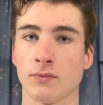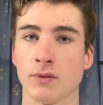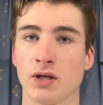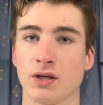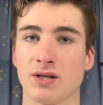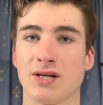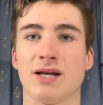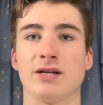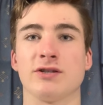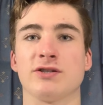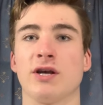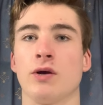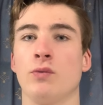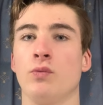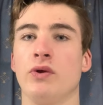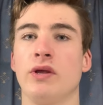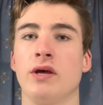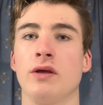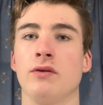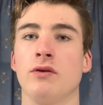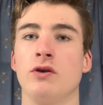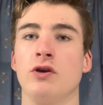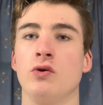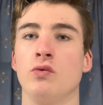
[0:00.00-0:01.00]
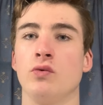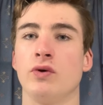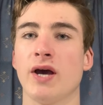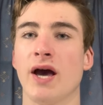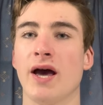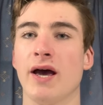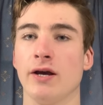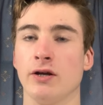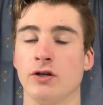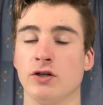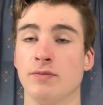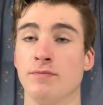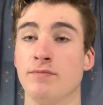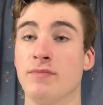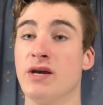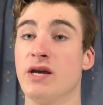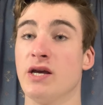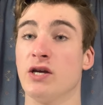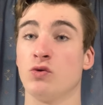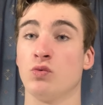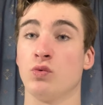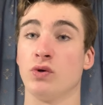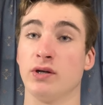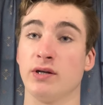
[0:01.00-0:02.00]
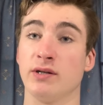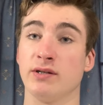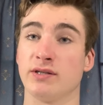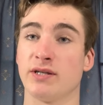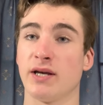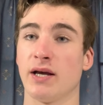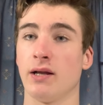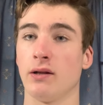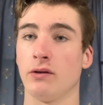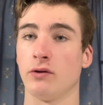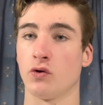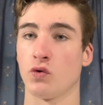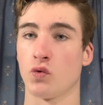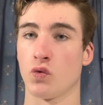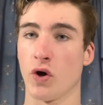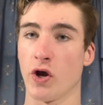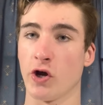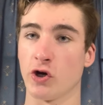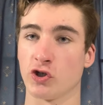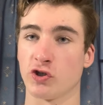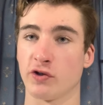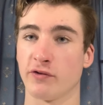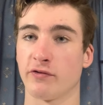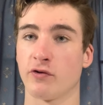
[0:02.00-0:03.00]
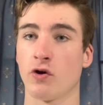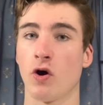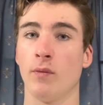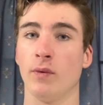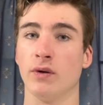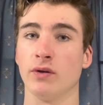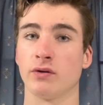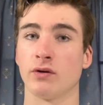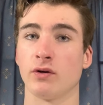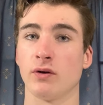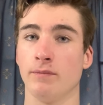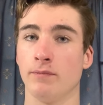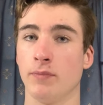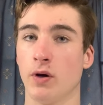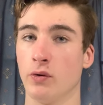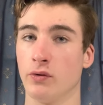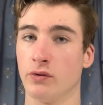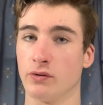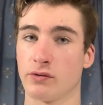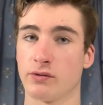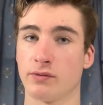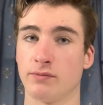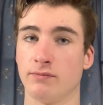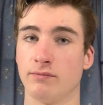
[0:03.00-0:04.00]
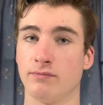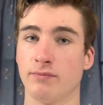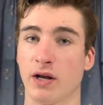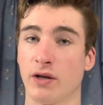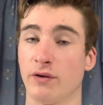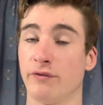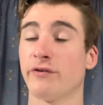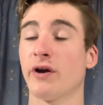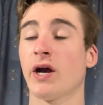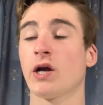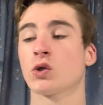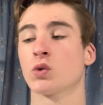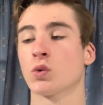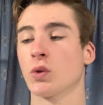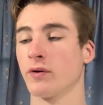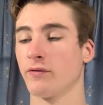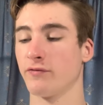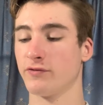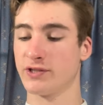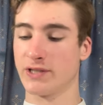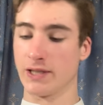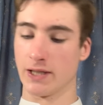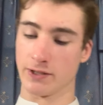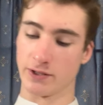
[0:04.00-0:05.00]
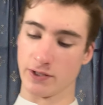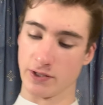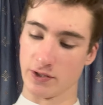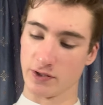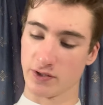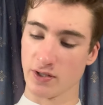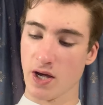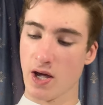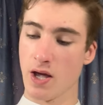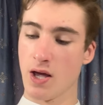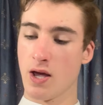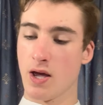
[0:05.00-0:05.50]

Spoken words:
So let's say within the UK, to me it would entail the creation of common component manufacturing facilities,